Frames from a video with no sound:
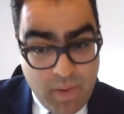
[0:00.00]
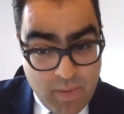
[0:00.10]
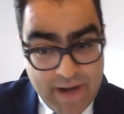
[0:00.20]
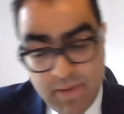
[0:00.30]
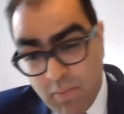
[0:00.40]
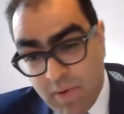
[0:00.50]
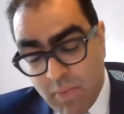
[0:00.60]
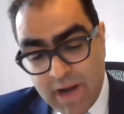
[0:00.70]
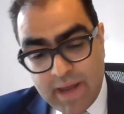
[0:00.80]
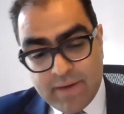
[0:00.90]
Well, and
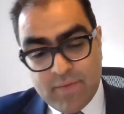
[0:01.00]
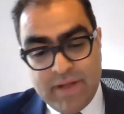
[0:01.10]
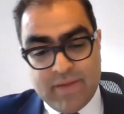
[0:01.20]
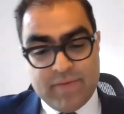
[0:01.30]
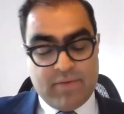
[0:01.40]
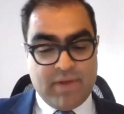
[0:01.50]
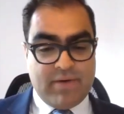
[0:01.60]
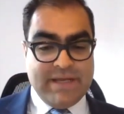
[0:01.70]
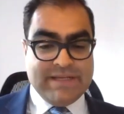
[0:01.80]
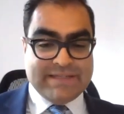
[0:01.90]
while I agree that
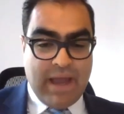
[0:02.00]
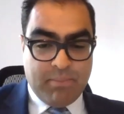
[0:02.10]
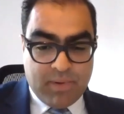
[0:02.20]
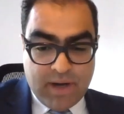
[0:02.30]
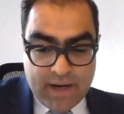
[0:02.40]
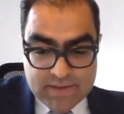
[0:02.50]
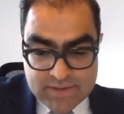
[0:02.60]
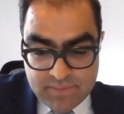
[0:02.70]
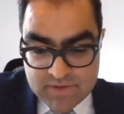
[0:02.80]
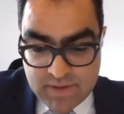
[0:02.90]
there is ample
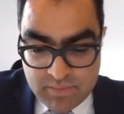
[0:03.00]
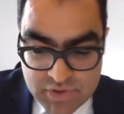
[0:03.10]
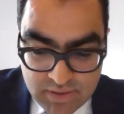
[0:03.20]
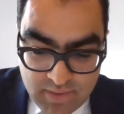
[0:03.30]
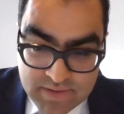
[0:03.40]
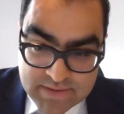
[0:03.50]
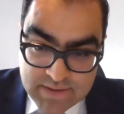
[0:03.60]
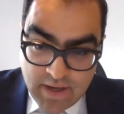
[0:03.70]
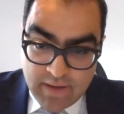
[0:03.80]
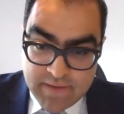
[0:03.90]
guidance on the subject, there
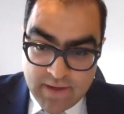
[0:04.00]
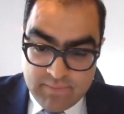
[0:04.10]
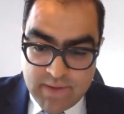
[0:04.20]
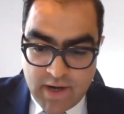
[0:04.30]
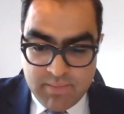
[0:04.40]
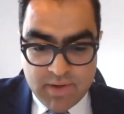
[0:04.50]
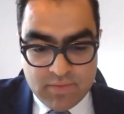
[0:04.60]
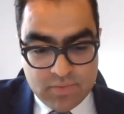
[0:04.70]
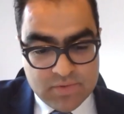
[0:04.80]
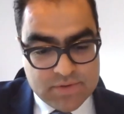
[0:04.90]
is the
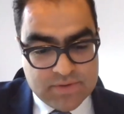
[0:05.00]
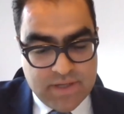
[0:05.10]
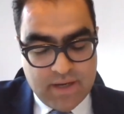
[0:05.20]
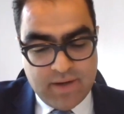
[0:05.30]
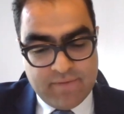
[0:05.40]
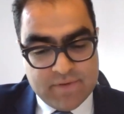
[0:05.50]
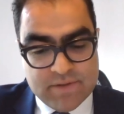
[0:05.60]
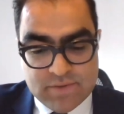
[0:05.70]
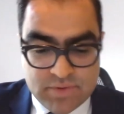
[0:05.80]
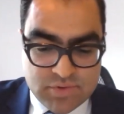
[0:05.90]
IBA rules on taking
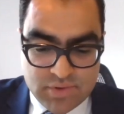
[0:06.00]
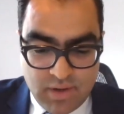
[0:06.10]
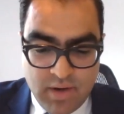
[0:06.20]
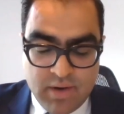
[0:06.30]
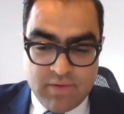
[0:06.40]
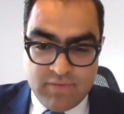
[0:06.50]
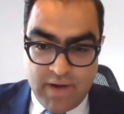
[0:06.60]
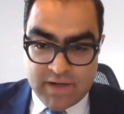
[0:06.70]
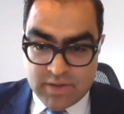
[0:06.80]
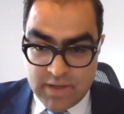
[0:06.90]
evidence, which
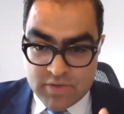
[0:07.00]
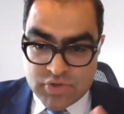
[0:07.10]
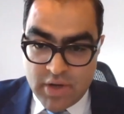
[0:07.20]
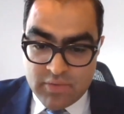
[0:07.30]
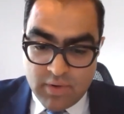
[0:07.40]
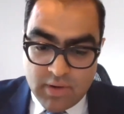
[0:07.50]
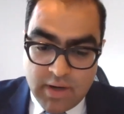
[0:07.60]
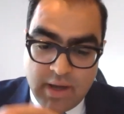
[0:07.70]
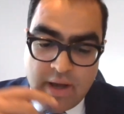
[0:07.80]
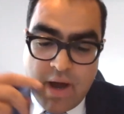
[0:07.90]
reflect
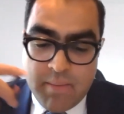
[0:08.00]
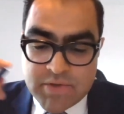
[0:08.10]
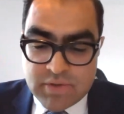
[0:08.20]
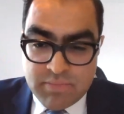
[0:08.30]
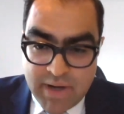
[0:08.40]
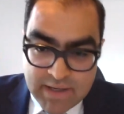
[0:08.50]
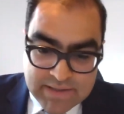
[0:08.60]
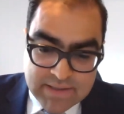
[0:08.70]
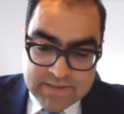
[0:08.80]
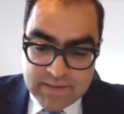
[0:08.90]
general arbitral
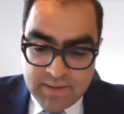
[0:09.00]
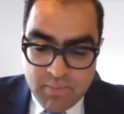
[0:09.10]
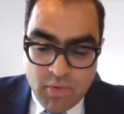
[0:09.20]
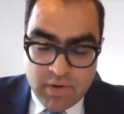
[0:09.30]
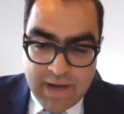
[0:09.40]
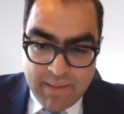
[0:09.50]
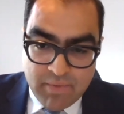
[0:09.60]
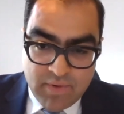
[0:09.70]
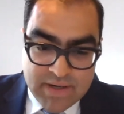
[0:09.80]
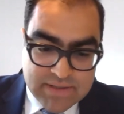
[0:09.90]
practice, and the more
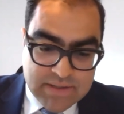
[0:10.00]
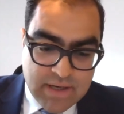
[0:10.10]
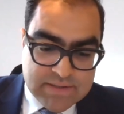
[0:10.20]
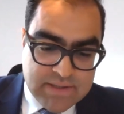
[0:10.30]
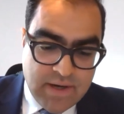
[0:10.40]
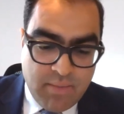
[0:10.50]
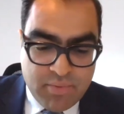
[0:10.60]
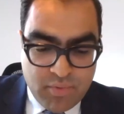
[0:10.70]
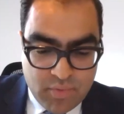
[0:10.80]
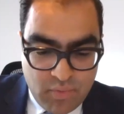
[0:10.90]
elaborate CR
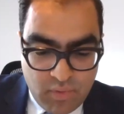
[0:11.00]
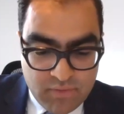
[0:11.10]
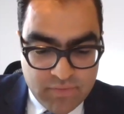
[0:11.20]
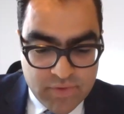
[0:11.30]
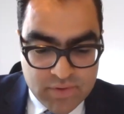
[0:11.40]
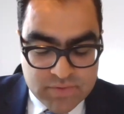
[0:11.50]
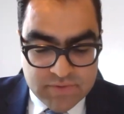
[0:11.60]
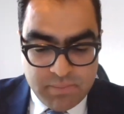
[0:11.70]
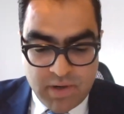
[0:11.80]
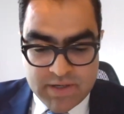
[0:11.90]
protocol for the
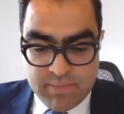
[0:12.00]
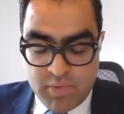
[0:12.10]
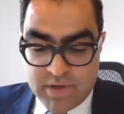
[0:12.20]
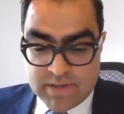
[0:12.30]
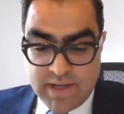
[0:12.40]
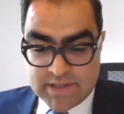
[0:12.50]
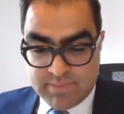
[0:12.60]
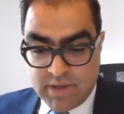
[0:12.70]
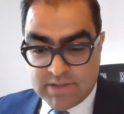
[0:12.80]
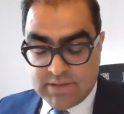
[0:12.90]
use of party-appointed
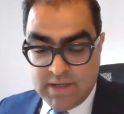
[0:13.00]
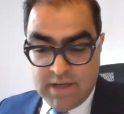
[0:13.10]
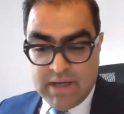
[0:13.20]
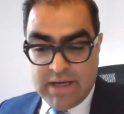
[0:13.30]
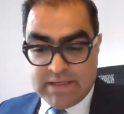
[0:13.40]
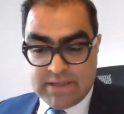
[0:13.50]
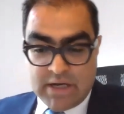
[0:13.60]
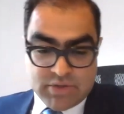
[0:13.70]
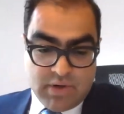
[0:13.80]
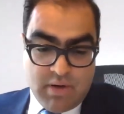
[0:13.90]
experts in
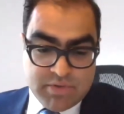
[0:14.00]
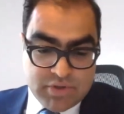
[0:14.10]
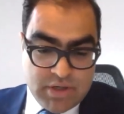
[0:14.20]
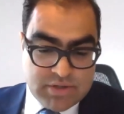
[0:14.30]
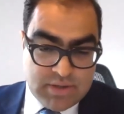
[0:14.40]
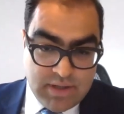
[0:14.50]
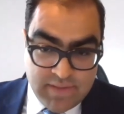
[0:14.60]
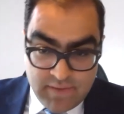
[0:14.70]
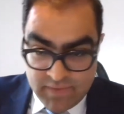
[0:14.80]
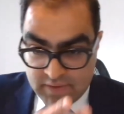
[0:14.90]
international arbitration.
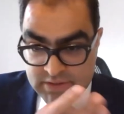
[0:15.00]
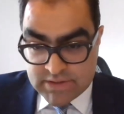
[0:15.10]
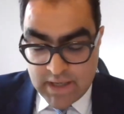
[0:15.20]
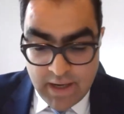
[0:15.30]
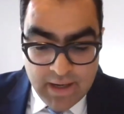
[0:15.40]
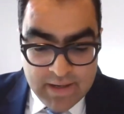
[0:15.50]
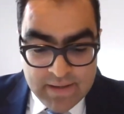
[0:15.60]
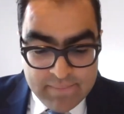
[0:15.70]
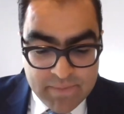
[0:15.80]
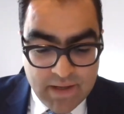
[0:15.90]
And then there is, the
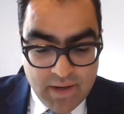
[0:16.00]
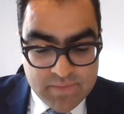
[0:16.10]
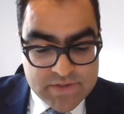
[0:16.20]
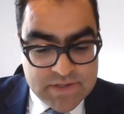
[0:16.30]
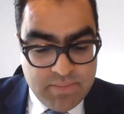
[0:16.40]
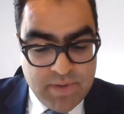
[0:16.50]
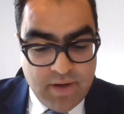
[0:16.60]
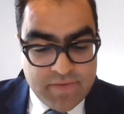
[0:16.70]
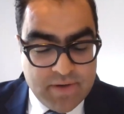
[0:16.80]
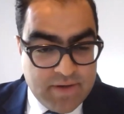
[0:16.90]

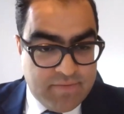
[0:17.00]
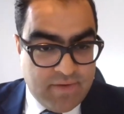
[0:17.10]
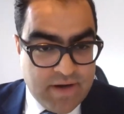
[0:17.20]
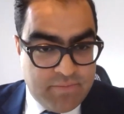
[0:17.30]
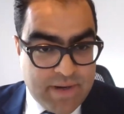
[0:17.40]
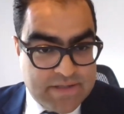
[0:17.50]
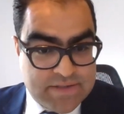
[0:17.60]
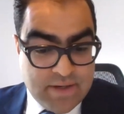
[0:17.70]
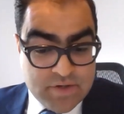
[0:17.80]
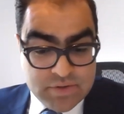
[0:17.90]
CPR 35,
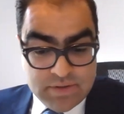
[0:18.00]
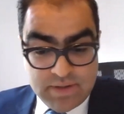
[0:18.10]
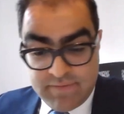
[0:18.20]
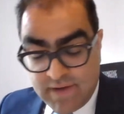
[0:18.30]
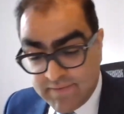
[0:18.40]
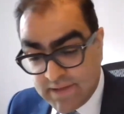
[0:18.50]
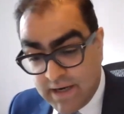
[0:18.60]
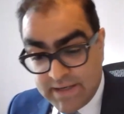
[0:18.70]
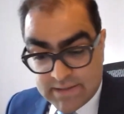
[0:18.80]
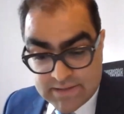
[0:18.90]
Practice Direction 35, and the
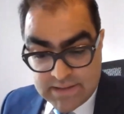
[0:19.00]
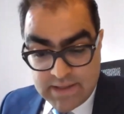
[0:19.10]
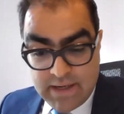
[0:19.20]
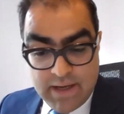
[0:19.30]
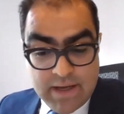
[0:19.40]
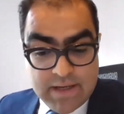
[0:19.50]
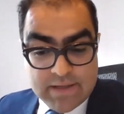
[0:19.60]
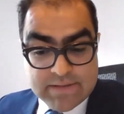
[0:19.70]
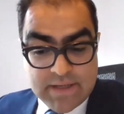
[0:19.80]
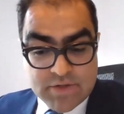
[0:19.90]
guidance, and
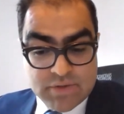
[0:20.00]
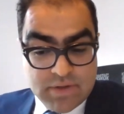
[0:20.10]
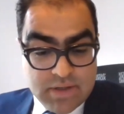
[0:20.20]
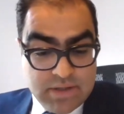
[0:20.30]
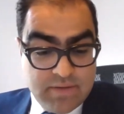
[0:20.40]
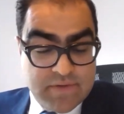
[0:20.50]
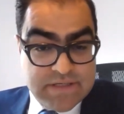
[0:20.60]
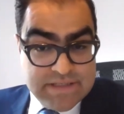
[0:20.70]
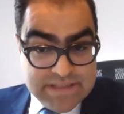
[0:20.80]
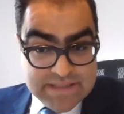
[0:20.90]
Section 13 of the
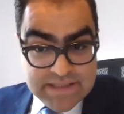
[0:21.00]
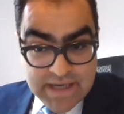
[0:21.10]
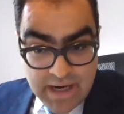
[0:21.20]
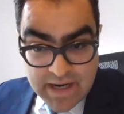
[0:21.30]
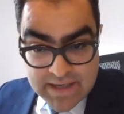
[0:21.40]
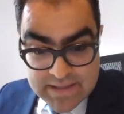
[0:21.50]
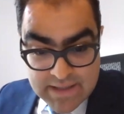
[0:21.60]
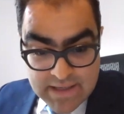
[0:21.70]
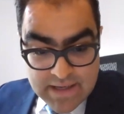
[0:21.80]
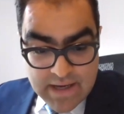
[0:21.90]
TCC
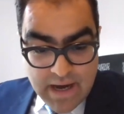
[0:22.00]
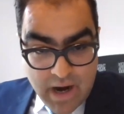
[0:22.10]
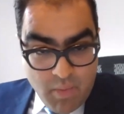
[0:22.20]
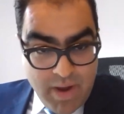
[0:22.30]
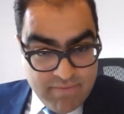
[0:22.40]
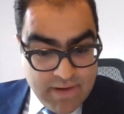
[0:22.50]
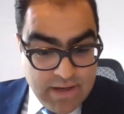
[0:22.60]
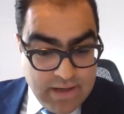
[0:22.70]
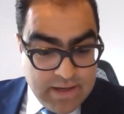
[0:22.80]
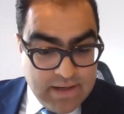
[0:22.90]
guide.
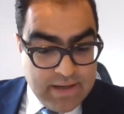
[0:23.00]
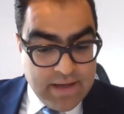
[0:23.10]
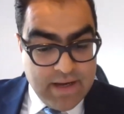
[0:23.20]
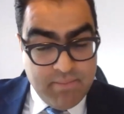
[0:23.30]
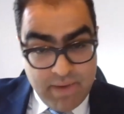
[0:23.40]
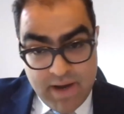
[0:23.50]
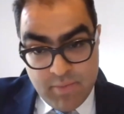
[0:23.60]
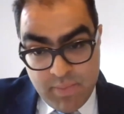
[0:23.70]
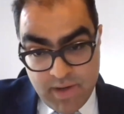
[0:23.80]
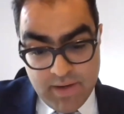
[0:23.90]
However, in my
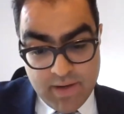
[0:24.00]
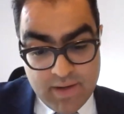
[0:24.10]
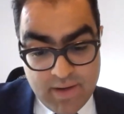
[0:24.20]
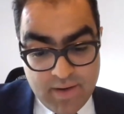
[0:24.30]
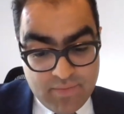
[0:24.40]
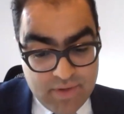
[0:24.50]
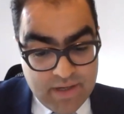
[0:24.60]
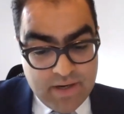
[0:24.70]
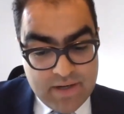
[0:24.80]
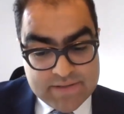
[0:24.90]
opinion, a
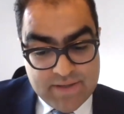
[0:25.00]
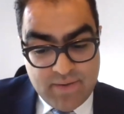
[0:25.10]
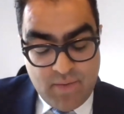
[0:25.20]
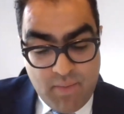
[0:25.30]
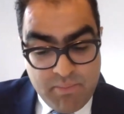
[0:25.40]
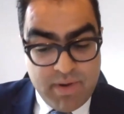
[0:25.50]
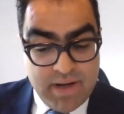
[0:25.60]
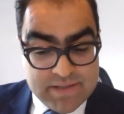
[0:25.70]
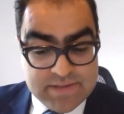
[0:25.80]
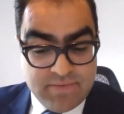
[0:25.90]
recast and a
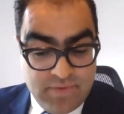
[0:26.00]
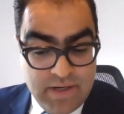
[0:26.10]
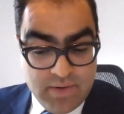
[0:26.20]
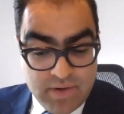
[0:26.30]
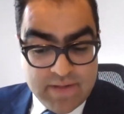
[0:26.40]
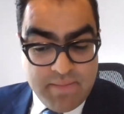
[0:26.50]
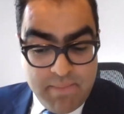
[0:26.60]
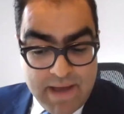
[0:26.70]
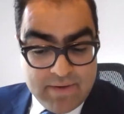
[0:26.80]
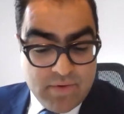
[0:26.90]
comprehensive relook at the
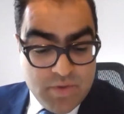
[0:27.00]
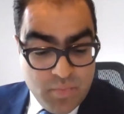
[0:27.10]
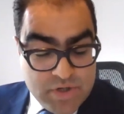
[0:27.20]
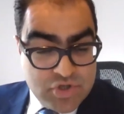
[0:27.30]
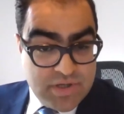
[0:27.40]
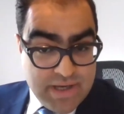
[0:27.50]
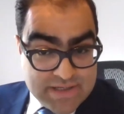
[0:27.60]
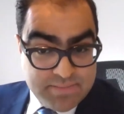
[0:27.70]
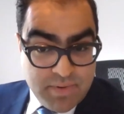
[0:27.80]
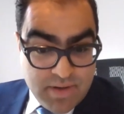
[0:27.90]
manner in which
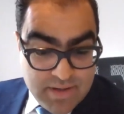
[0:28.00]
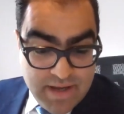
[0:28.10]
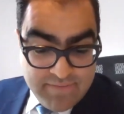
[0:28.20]
expert